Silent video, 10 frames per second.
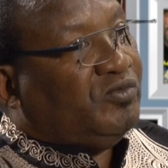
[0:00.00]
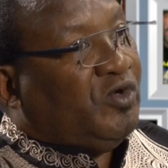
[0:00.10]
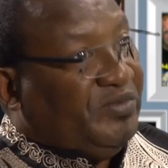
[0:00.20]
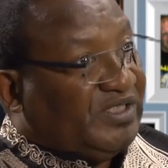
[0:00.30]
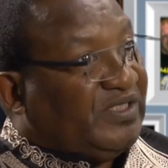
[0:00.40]

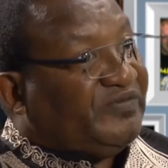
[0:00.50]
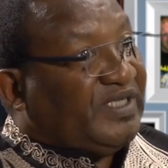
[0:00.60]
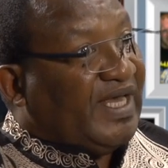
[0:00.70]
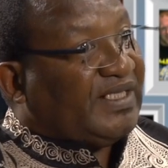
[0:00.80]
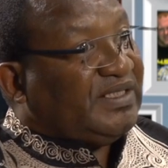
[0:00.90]
Community
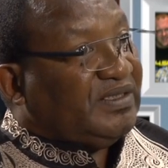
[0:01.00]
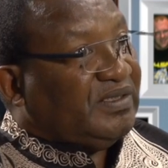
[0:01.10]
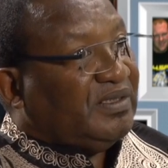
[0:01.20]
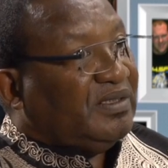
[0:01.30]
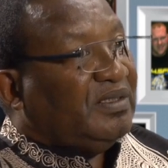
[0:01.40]
Safety Act,
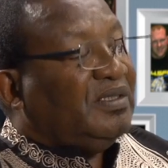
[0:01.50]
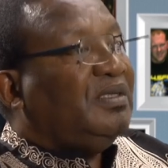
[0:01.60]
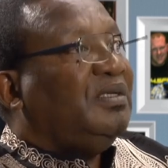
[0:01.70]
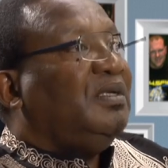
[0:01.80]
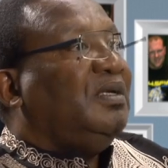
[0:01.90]

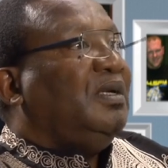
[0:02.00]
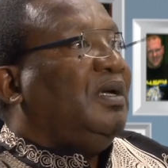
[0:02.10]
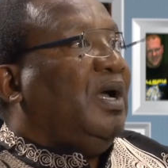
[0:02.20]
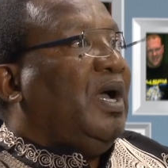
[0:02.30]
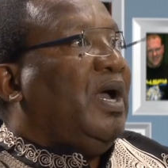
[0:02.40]

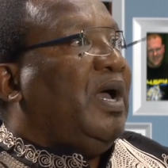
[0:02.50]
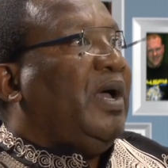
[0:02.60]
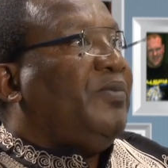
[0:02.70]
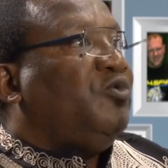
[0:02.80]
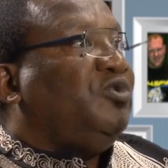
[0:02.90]

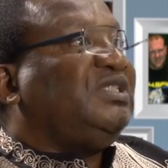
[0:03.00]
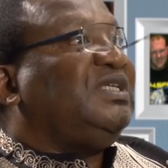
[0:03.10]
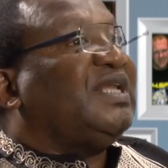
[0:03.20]
which